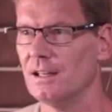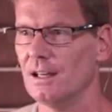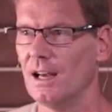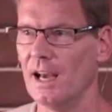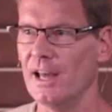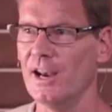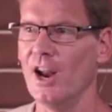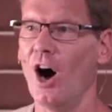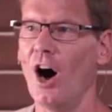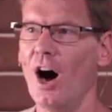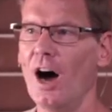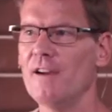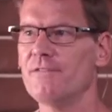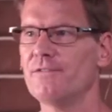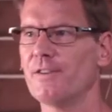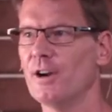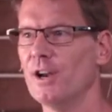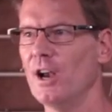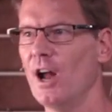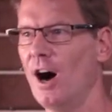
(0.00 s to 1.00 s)
an eye
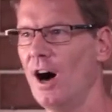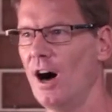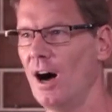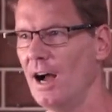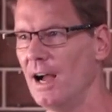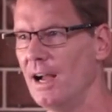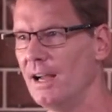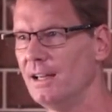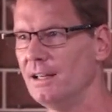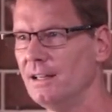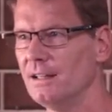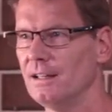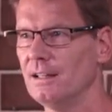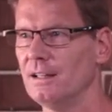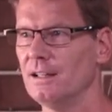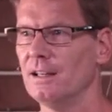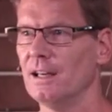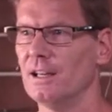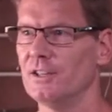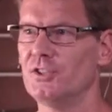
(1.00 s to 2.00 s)
for an eye,
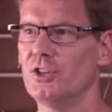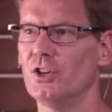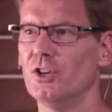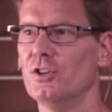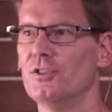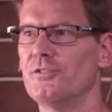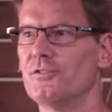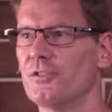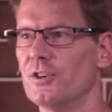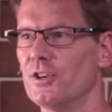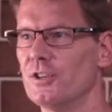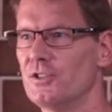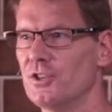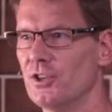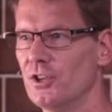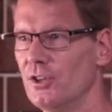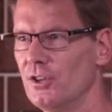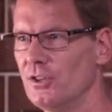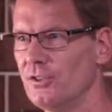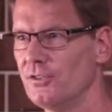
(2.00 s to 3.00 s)
a tooth for a
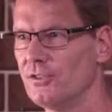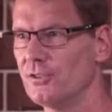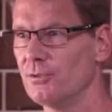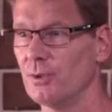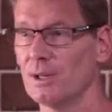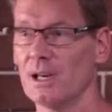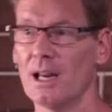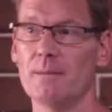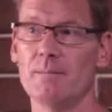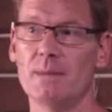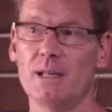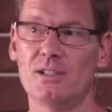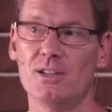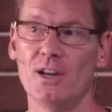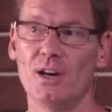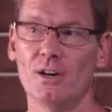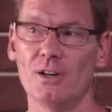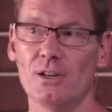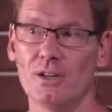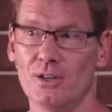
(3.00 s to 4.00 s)
tooth. Well, let me
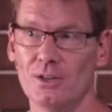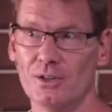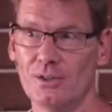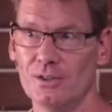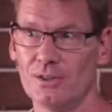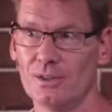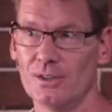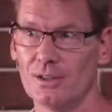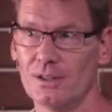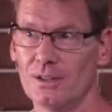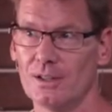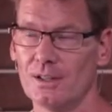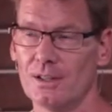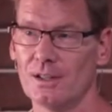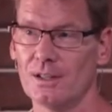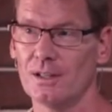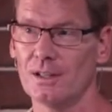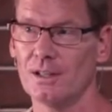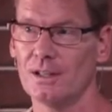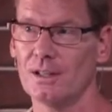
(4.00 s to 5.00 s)
tell you,
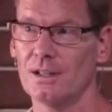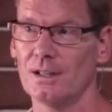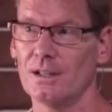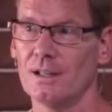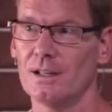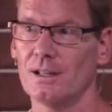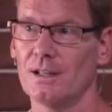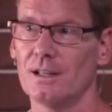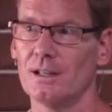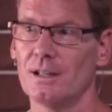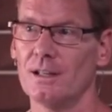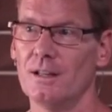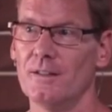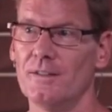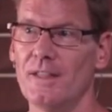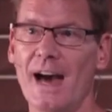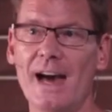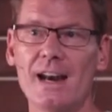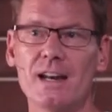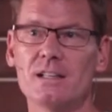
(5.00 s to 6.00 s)

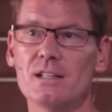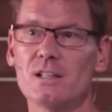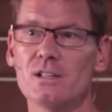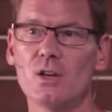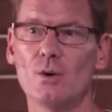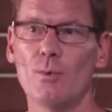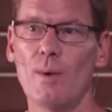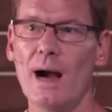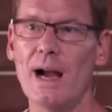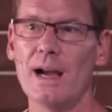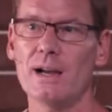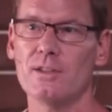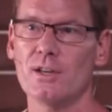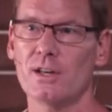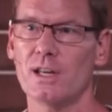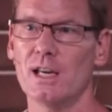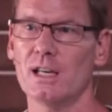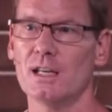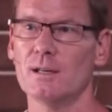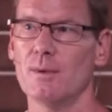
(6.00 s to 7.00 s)
that isn't the way of the
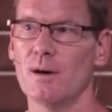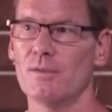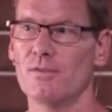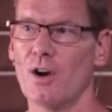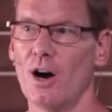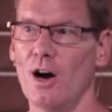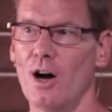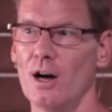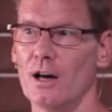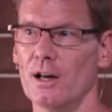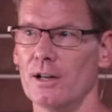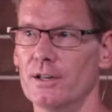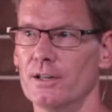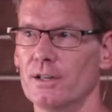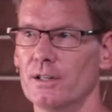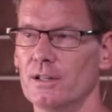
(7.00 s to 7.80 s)
kingdom of God.